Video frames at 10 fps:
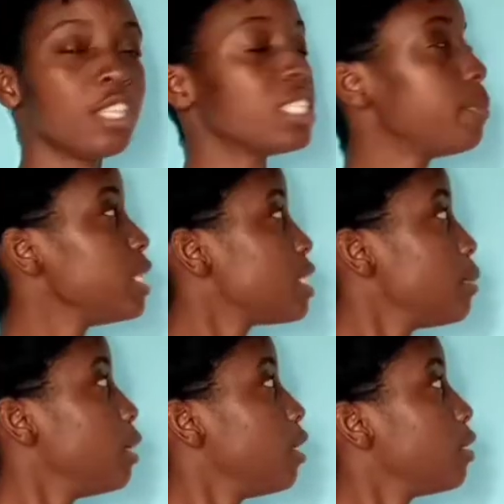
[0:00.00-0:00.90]
is a bit
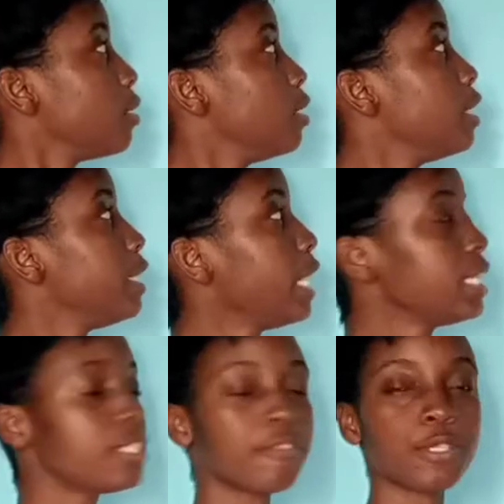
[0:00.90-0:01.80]
similar.
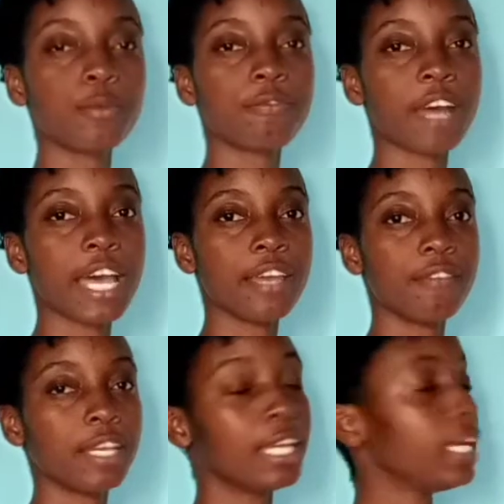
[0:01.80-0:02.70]
Negative 2,
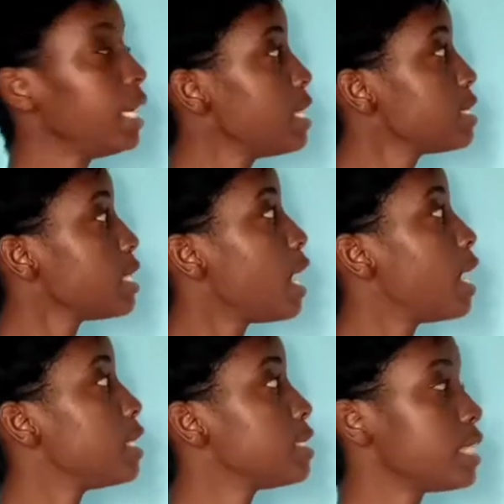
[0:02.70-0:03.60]
5 is
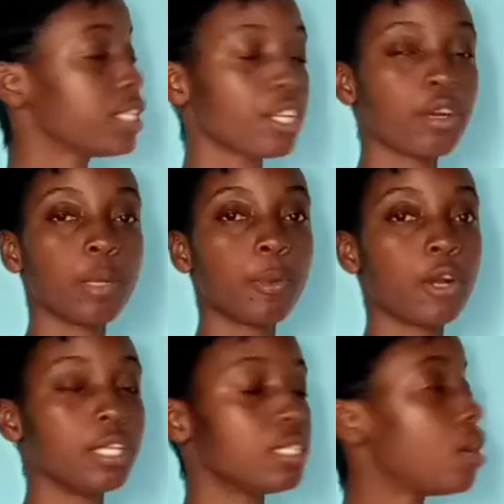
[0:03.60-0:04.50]
a stationary
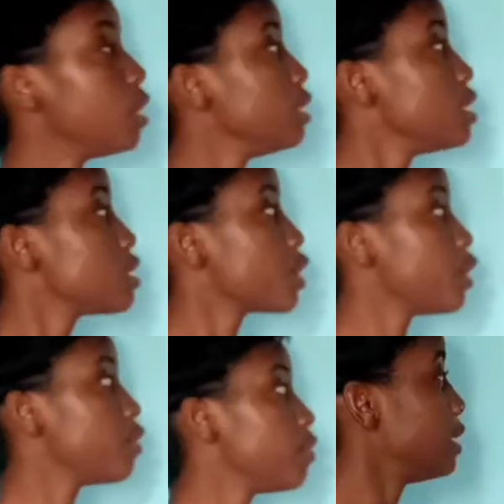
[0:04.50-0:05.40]
point on this
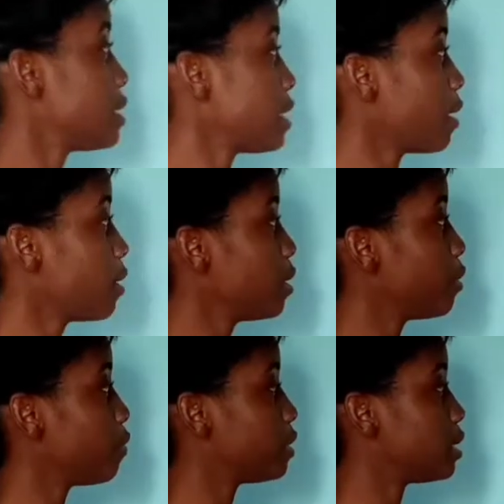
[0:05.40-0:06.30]
curve. The second
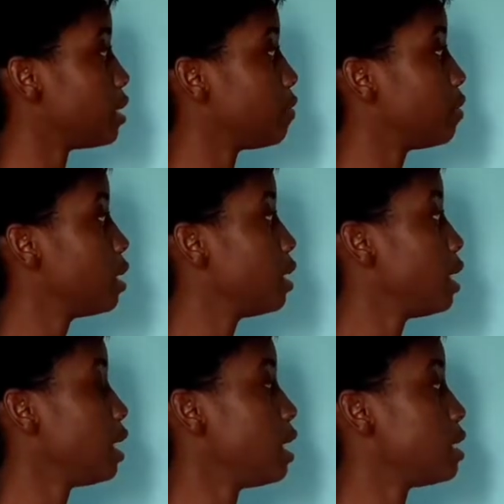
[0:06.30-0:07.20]
derivative
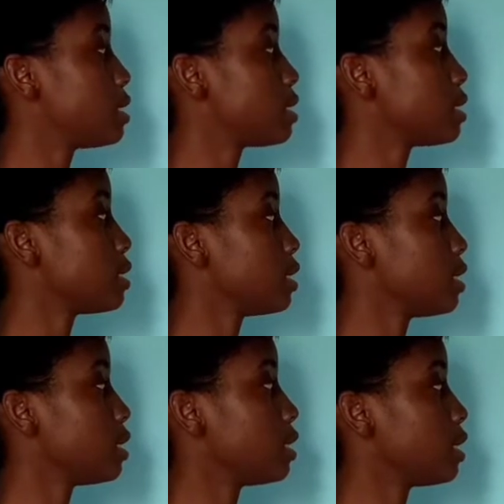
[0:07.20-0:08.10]
is
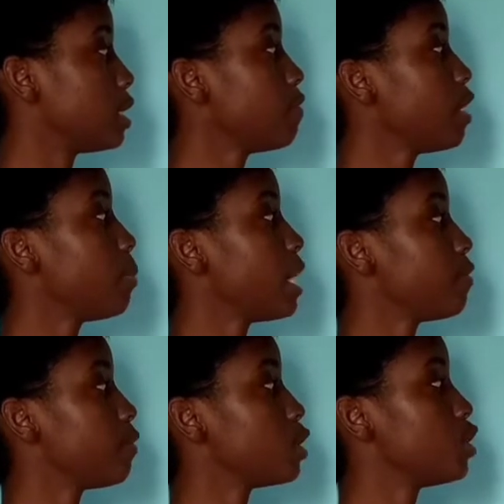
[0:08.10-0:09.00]
given by the
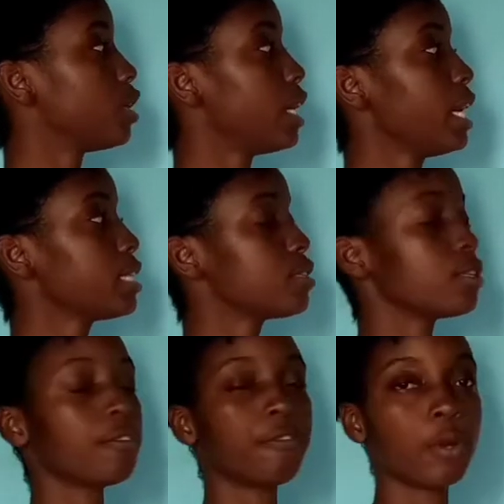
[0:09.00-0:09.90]
function x to
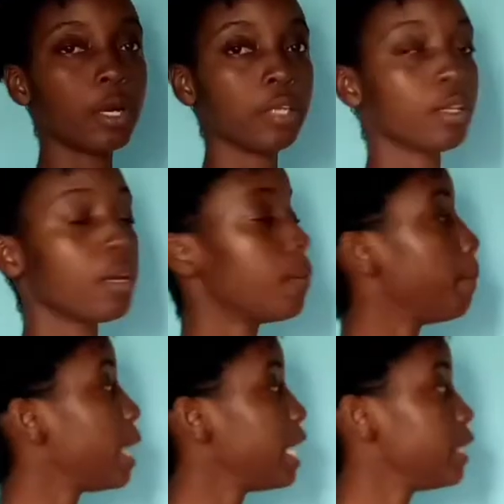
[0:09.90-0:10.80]
the 4th
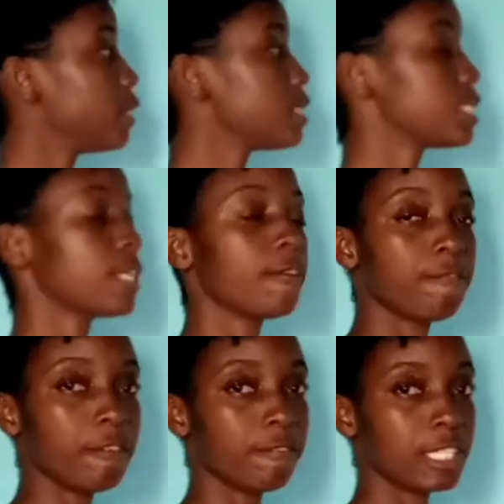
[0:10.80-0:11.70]
minus
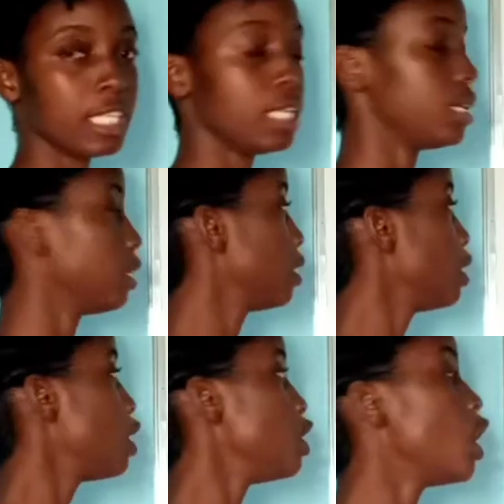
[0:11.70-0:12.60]
15.
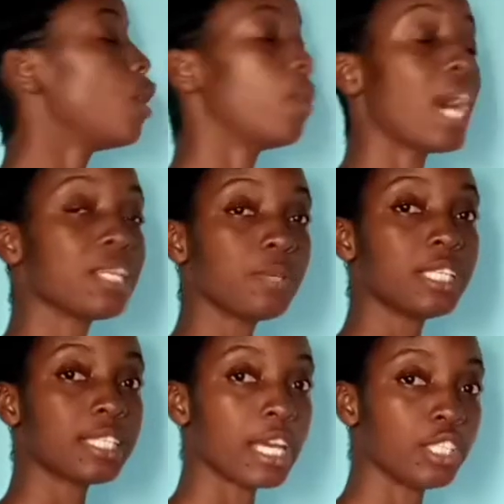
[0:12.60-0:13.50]
Now, as we
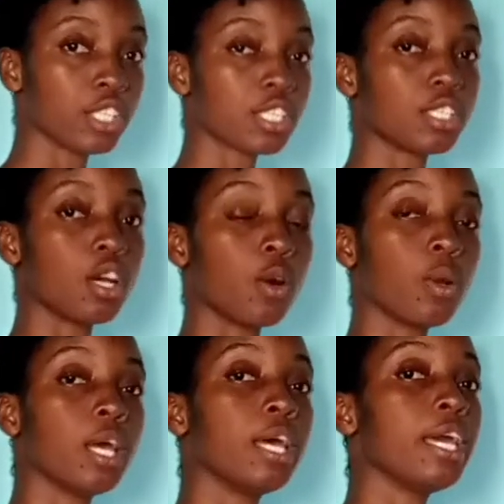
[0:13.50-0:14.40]
said just now,
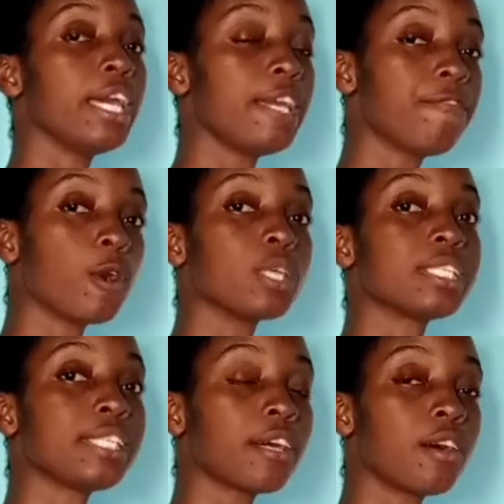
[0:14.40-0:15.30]
if our
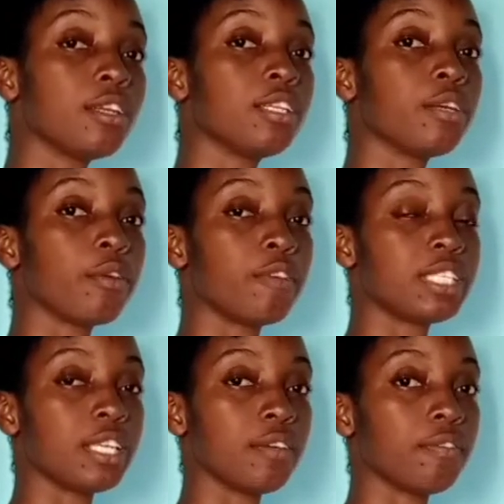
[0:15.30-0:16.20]
second
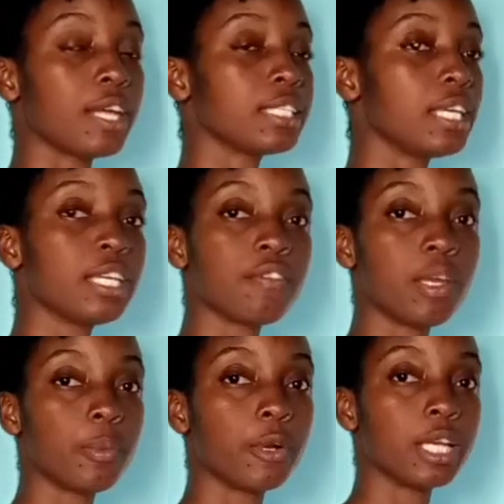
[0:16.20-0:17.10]
derivative at any
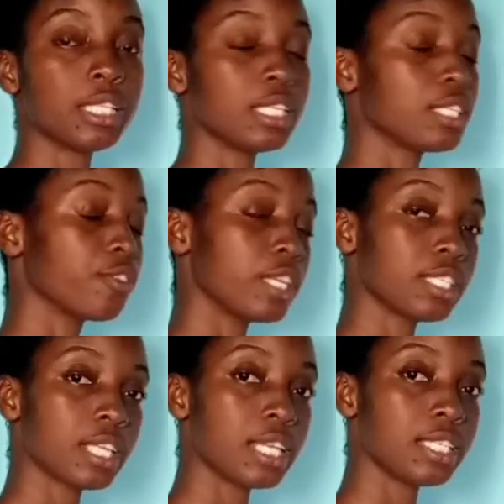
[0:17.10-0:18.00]
given point is greater
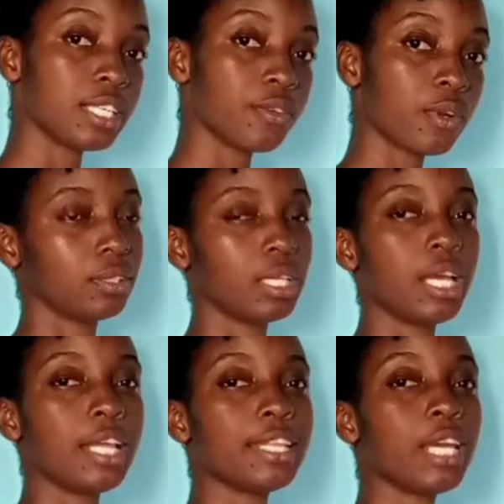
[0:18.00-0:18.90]
than 0,
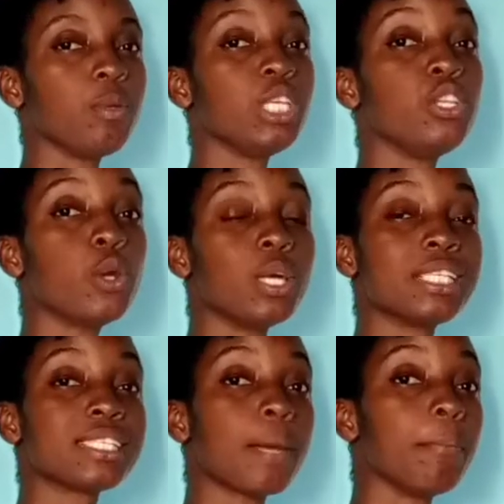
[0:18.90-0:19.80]
then we know it
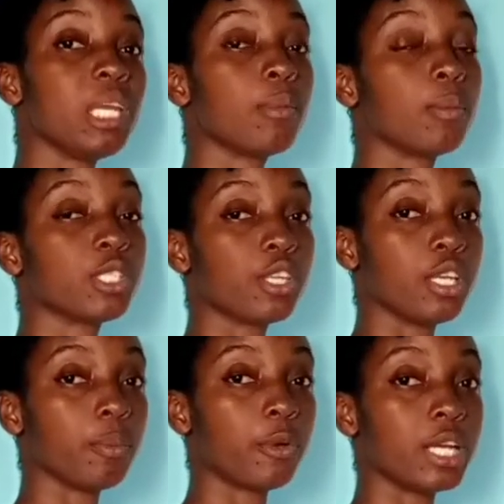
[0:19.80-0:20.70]
is a minimum
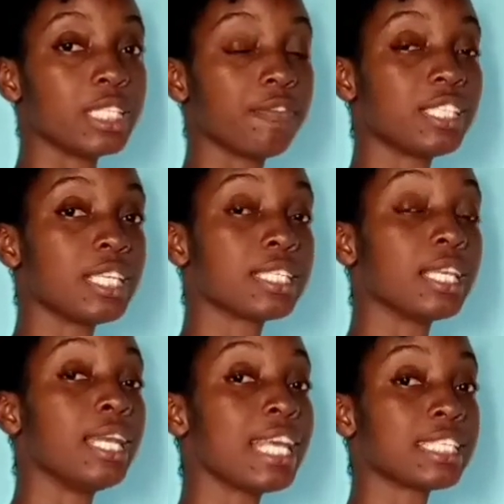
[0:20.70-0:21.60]
turning point. If it is
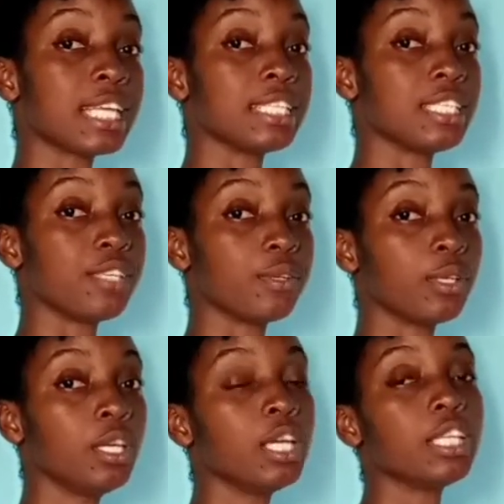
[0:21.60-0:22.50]
less than
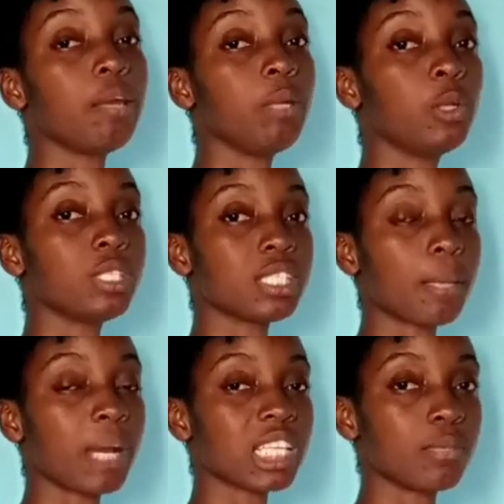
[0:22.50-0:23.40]
0, then we know it is
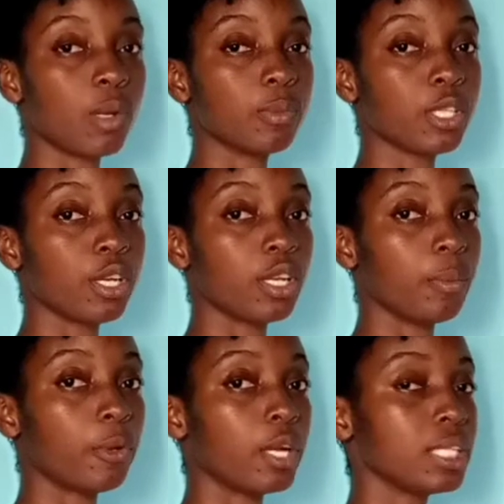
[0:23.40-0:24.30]
a maximum turning
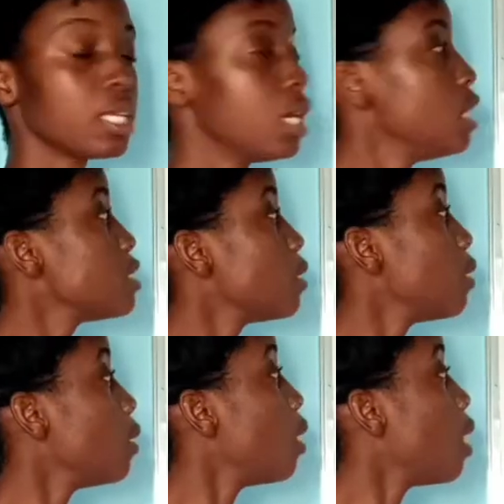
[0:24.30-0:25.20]
point.
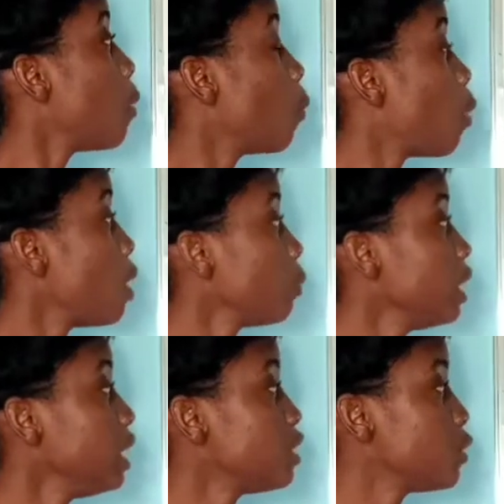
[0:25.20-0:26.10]
So what we
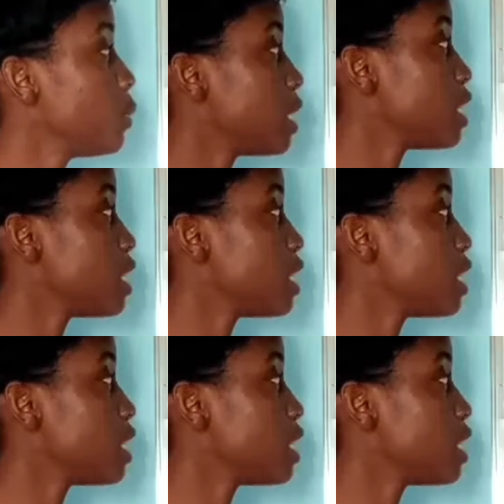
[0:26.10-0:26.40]
need to do at